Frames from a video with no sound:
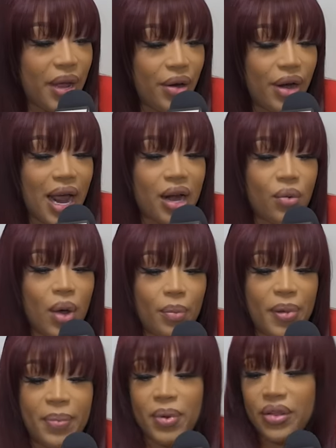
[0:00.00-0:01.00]
period. I don't
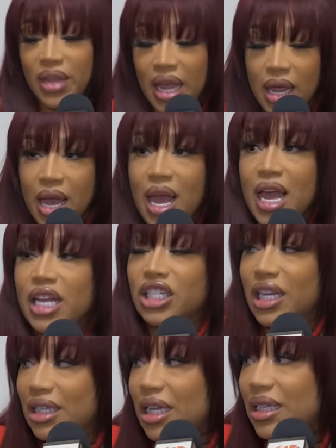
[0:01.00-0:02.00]
want people to think
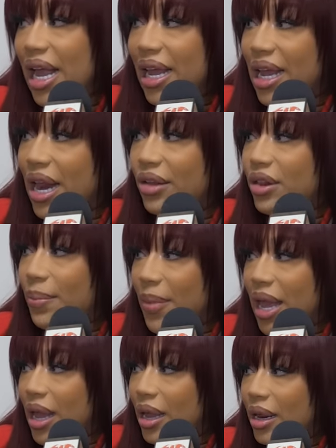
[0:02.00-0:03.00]
just because they get on the
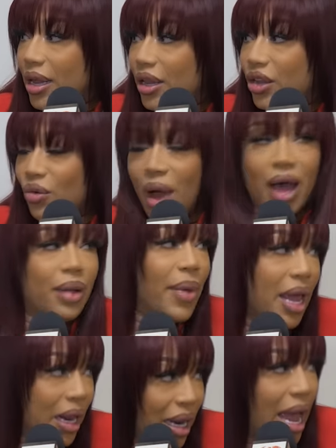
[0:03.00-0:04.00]
mint, you
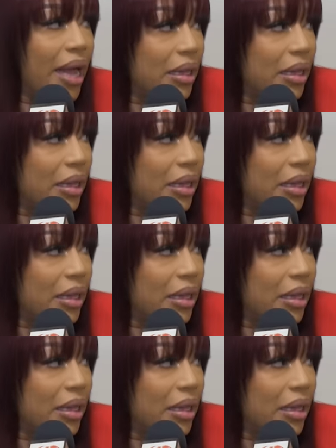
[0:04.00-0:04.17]
automatically